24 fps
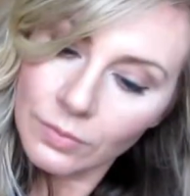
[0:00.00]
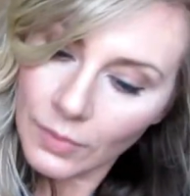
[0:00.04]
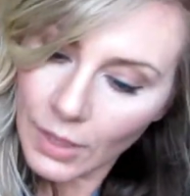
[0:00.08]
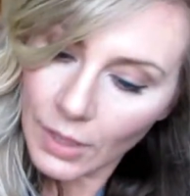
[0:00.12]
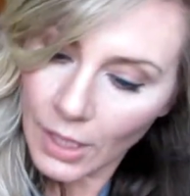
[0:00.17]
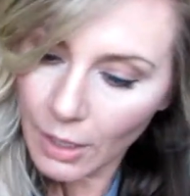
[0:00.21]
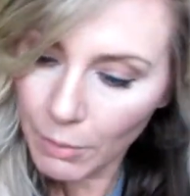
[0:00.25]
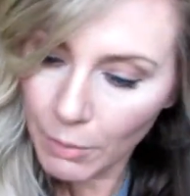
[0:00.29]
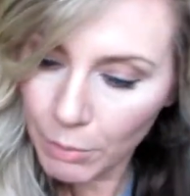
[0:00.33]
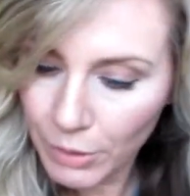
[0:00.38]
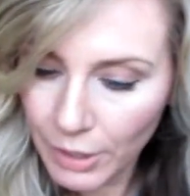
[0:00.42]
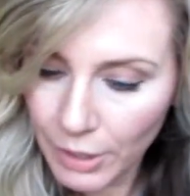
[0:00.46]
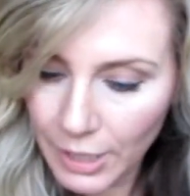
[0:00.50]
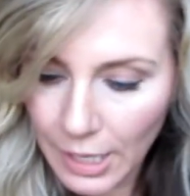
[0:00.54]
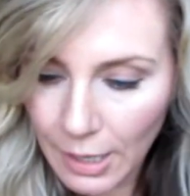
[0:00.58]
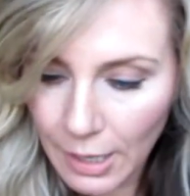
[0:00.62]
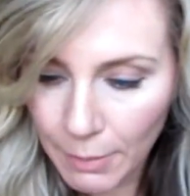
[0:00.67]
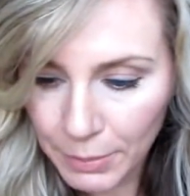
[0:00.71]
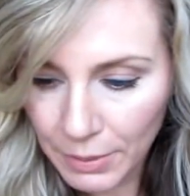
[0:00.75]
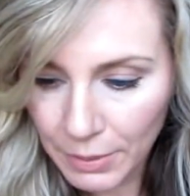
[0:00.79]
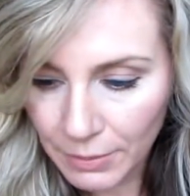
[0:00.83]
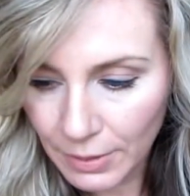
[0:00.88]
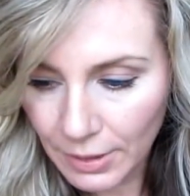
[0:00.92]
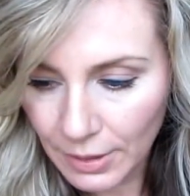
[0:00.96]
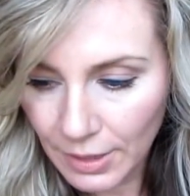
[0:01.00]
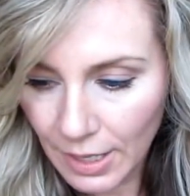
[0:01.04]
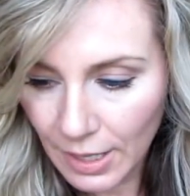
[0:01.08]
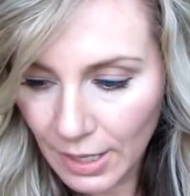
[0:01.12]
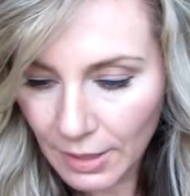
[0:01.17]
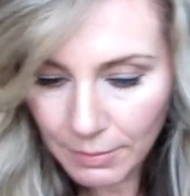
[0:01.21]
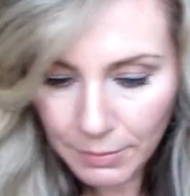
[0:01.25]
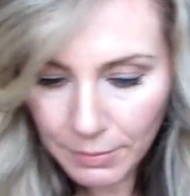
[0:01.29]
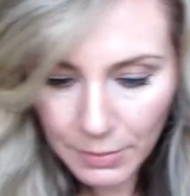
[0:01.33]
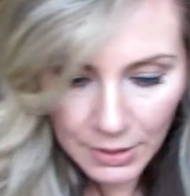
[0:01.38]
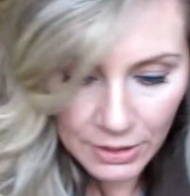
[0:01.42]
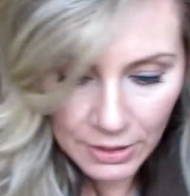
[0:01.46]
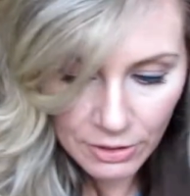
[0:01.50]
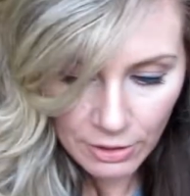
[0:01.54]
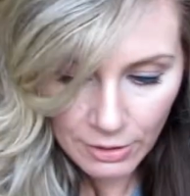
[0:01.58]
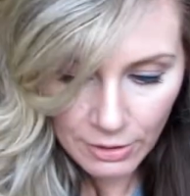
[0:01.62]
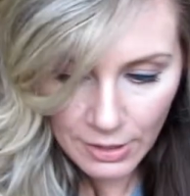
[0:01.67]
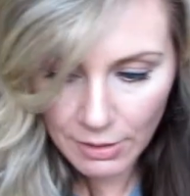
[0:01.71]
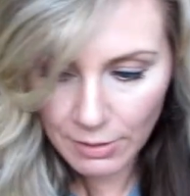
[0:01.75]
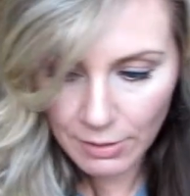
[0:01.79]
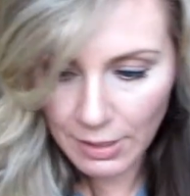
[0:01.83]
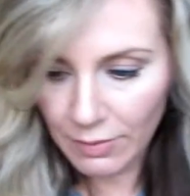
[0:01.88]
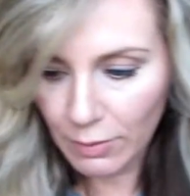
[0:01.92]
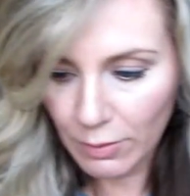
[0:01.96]
Okay, pretty happy with that. Make sure I
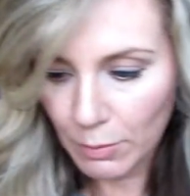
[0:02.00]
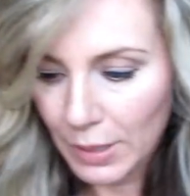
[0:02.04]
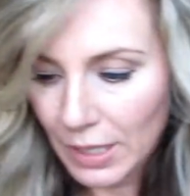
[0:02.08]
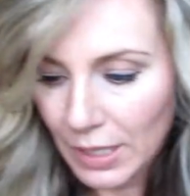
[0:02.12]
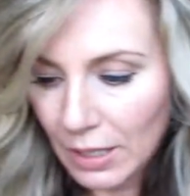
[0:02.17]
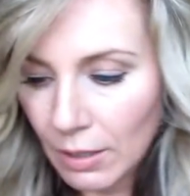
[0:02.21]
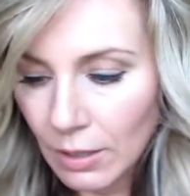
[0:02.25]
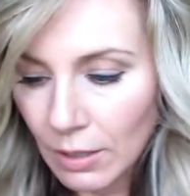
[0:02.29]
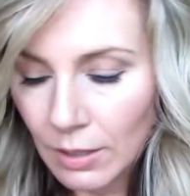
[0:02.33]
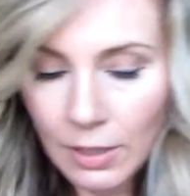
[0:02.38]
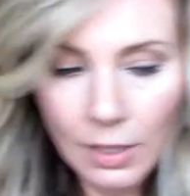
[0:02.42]
don't have a big